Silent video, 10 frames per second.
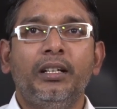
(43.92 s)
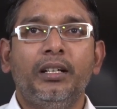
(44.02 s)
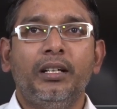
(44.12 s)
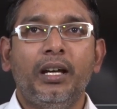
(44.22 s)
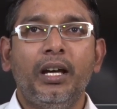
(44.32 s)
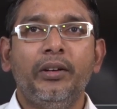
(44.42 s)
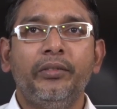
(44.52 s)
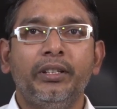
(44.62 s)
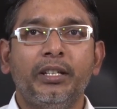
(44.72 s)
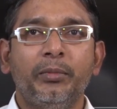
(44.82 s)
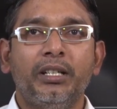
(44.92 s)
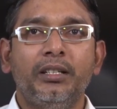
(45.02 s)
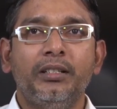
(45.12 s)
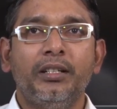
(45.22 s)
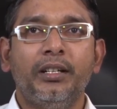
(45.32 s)
uh, have in
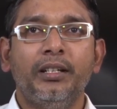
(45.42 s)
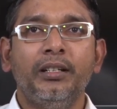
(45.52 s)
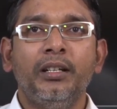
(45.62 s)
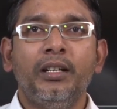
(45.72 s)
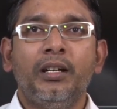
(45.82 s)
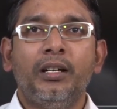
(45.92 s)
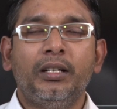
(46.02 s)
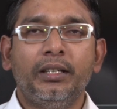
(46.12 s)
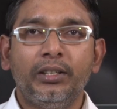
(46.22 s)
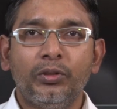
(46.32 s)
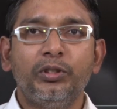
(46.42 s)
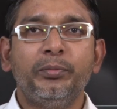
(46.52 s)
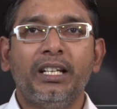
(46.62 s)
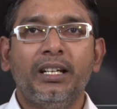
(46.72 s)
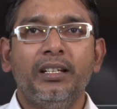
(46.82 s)
chemical engineering uh, in
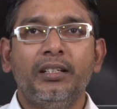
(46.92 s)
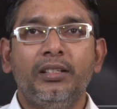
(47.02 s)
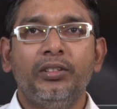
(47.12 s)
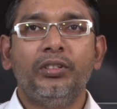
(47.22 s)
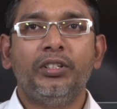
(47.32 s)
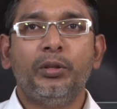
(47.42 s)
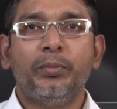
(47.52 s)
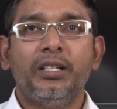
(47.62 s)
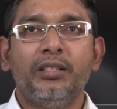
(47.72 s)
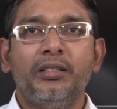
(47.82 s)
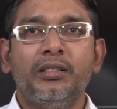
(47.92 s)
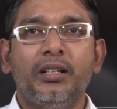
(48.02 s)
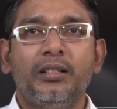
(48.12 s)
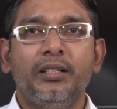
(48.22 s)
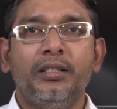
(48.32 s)
those mechanical unit operations,
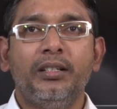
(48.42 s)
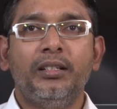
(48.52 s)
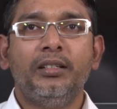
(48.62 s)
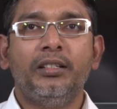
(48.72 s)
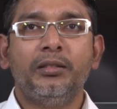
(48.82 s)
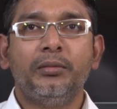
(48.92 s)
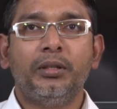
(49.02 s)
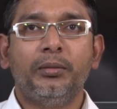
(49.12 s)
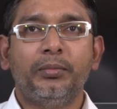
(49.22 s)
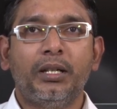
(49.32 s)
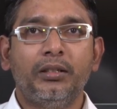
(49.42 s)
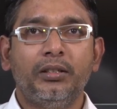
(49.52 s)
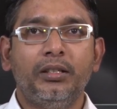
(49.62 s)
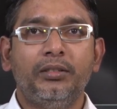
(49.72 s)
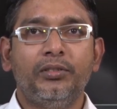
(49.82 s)
are they really these uh,
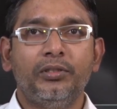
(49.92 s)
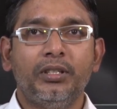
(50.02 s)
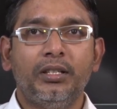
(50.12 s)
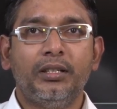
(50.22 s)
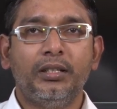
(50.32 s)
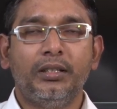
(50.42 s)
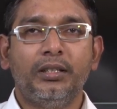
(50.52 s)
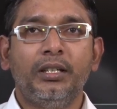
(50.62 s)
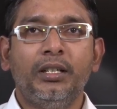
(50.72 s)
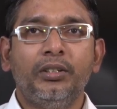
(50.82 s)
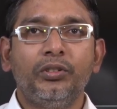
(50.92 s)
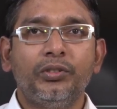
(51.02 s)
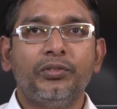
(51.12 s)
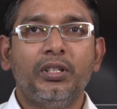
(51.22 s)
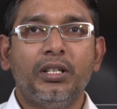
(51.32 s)
particulate flows are uh,
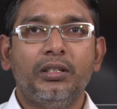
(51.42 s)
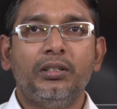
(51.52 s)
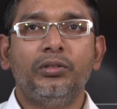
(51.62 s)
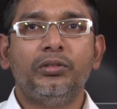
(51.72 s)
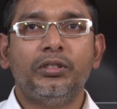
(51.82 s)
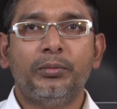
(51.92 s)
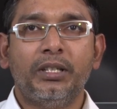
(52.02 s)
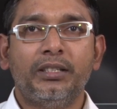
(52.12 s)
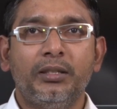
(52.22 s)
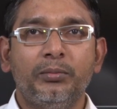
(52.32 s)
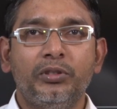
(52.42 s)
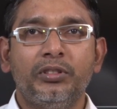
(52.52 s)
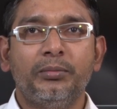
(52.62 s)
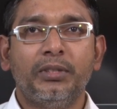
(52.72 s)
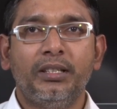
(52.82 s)
useful or not? Those some
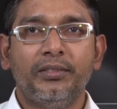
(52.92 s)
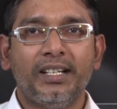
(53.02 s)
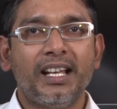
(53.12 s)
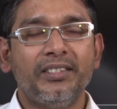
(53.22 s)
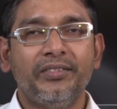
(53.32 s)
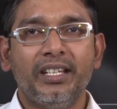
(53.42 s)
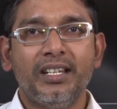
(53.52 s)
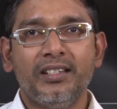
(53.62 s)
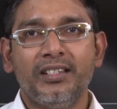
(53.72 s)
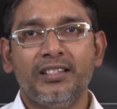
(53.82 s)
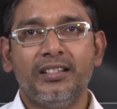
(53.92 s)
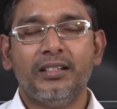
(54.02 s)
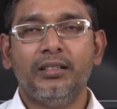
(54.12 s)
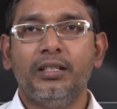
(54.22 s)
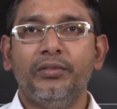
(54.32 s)
examples, some kind of classification
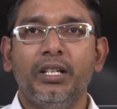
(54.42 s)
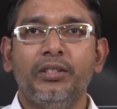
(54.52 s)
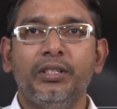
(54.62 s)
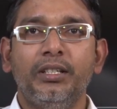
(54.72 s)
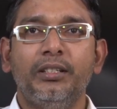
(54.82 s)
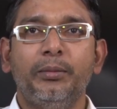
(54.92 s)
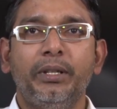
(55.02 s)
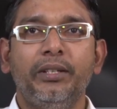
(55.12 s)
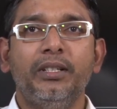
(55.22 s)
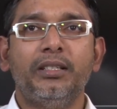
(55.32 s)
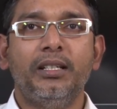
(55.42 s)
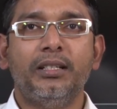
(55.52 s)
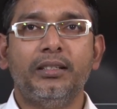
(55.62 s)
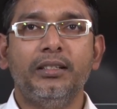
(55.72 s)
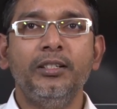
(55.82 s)
etc. that we have seen in the previous
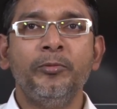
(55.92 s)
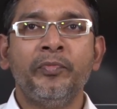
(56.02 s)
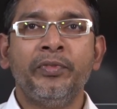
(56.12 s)
lecture.